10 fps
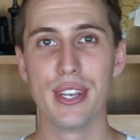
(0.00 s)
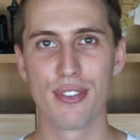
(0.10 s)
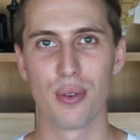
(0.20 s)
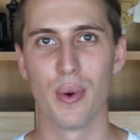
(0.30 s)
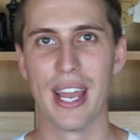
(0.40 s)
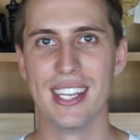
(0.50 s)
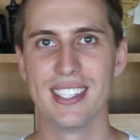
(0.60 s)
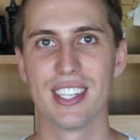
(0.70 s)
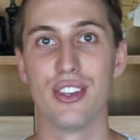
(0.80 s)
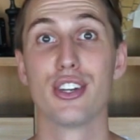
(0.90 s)
different
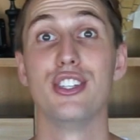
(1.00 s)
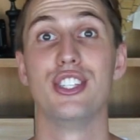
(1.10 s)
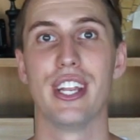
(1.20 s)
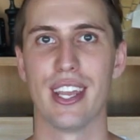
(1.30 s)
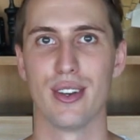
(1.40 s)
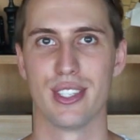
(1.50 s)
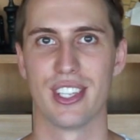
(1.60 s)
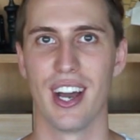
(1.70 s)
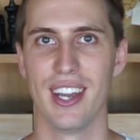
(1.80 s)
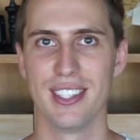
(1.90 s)
ways that you can share your
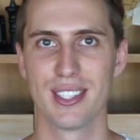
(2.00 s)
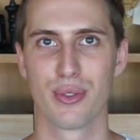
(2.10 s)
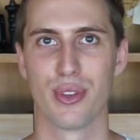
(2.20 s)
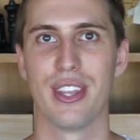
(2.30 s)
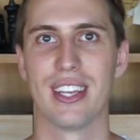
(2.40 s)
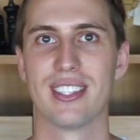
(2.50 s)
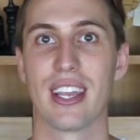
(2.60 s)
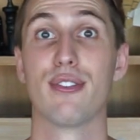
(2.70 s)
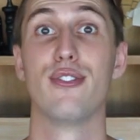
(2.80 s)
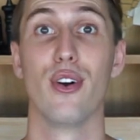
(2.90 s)
science through things
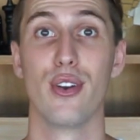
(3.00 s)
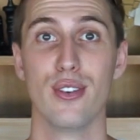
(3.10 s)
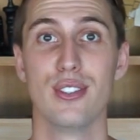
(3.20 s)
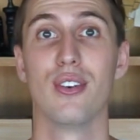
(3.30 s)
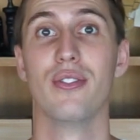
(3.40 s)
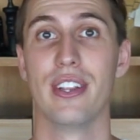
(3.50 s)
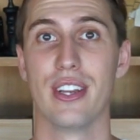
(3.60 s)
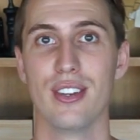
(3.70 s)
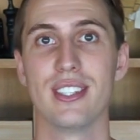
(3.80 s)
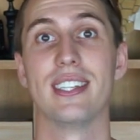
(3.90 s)
like photos or
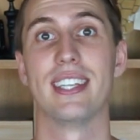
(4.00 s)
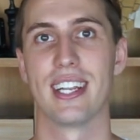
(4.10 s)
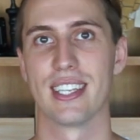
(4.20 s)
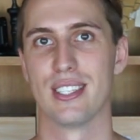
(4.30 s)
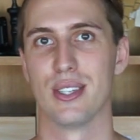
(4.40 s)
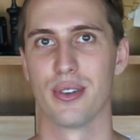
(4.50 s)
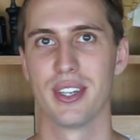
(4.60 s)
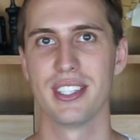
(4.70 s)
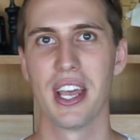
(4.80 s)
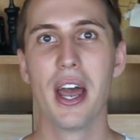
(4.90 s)
videos and telling
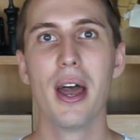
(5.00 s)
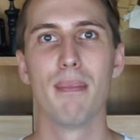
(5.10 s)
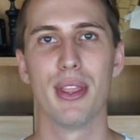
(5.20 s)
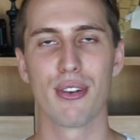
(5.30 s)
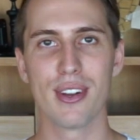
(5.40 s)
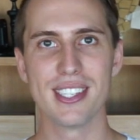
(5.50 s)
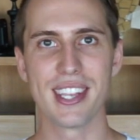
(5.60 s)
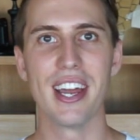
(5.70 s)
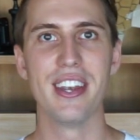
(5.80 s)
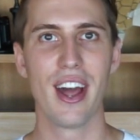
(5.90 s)
stories, but there
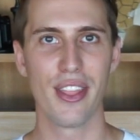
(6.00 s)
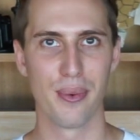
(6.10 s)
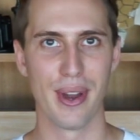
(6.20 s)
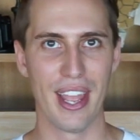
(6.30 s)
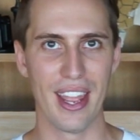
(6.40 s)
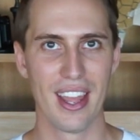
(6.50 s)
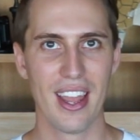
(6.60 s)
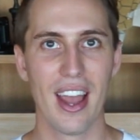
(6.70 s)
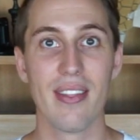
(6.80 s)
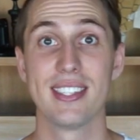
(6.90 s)
is another way,
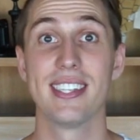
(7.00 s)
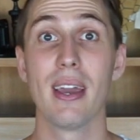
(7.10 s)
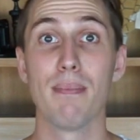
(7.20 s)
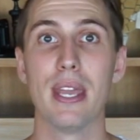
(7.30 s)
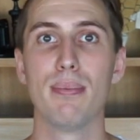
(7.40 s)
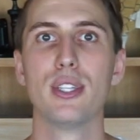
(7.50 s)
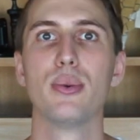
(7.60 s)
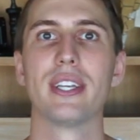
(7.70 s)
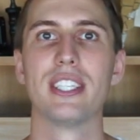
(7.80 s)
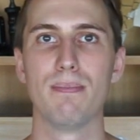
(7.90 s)
and that's to get people
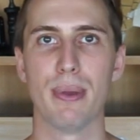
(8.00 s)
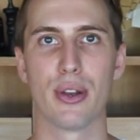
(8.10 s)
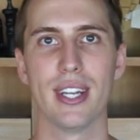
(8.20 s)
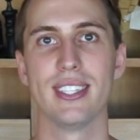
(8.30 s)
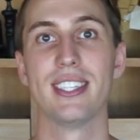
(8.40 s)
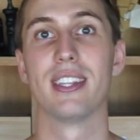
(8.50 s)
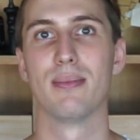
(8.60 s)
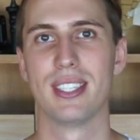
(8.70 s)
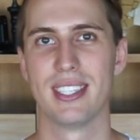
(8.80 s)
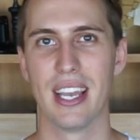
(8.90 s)
to experience it
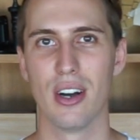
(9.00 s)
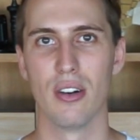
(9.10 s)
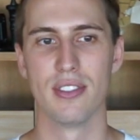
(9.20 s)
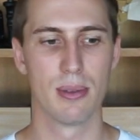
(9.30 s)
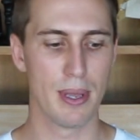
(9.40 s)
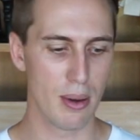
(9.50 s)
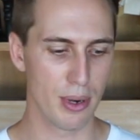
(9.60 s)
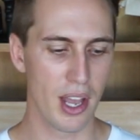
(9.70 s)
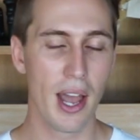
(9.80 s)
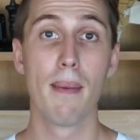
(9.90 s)
themselves, to be able
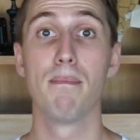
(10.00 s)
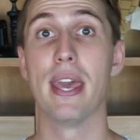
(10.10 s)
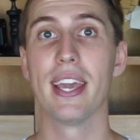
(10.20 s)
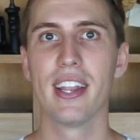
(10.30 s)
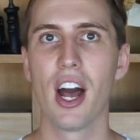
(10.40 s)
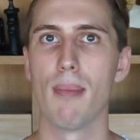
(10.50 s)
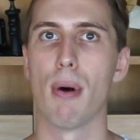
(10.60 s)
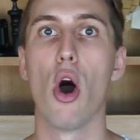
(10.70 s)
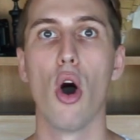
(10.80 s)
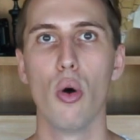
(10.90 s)
to pick it up,
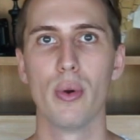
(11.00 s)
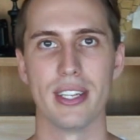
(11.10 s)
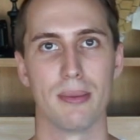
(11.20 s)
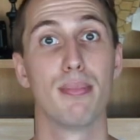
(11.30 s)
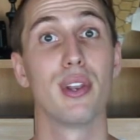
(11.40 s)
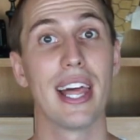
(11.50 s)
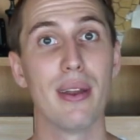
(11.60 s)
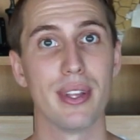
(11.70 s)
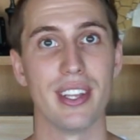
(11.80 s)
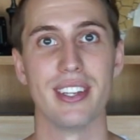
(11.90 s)
hold it,
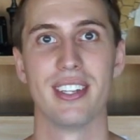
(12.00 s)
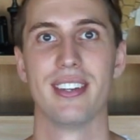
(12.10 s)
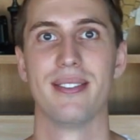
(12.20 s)
play with it.